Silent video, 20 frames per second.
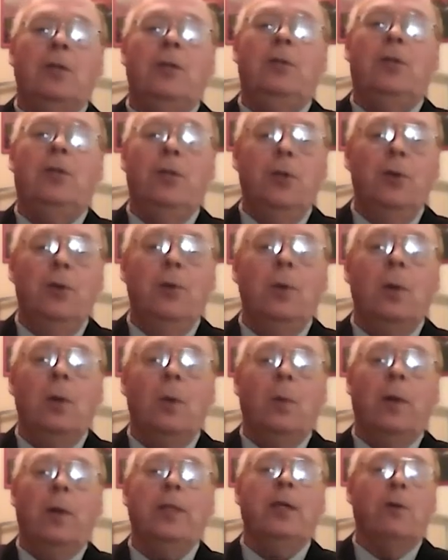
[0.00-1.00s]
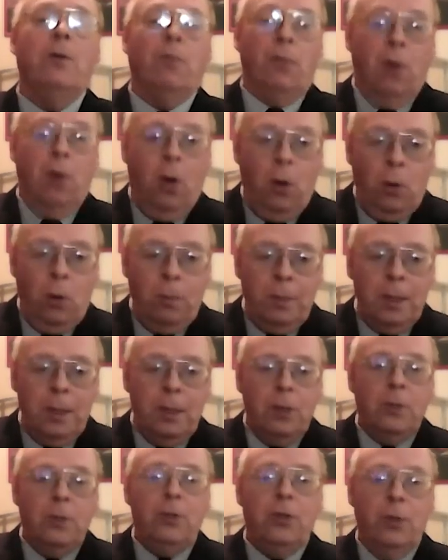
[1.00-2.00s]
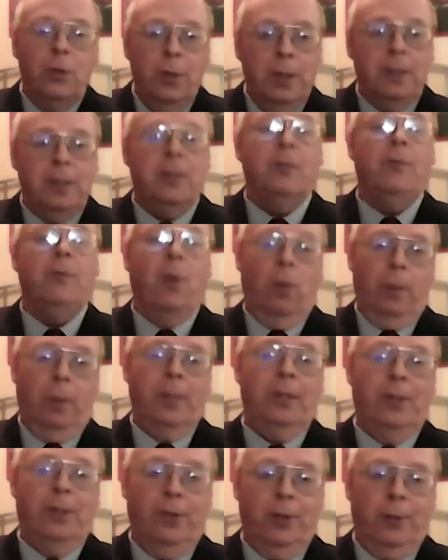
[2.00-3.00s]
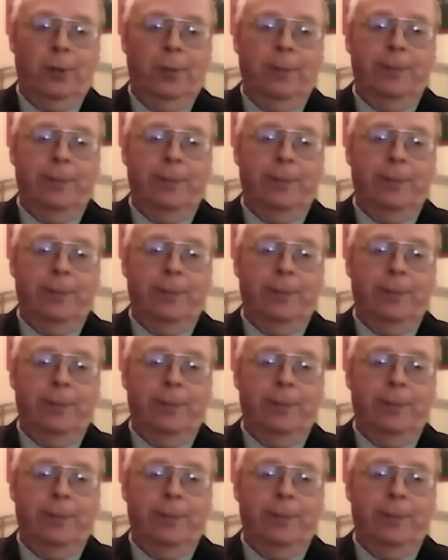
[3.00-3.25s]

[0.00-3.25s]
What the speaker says: when you're in Rome, you do as the Romans do.